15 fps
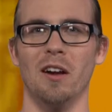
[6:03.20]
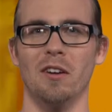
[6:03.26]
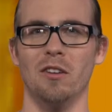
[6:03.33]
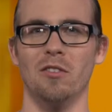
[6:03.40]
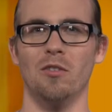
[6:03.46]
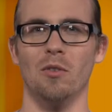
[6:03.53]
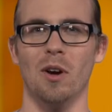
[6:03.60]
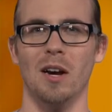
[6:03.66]
how to
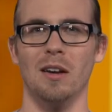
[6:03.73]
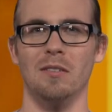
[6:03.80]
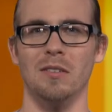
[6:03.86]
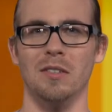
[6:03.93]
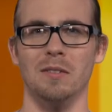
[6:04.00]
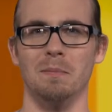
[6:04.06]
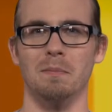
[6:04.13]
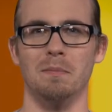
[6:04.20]
drive
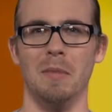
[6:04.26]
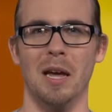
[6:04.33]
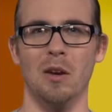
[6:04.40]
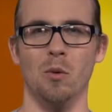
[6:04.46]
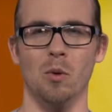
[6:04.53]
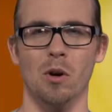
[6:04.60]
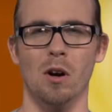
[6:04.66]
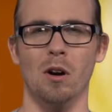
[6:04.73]
a
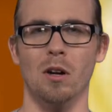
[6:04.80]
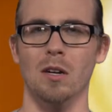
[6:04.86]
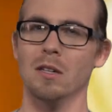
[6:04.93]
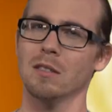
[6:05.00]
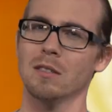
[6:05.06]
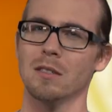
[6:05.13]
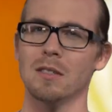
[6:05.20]
manual car.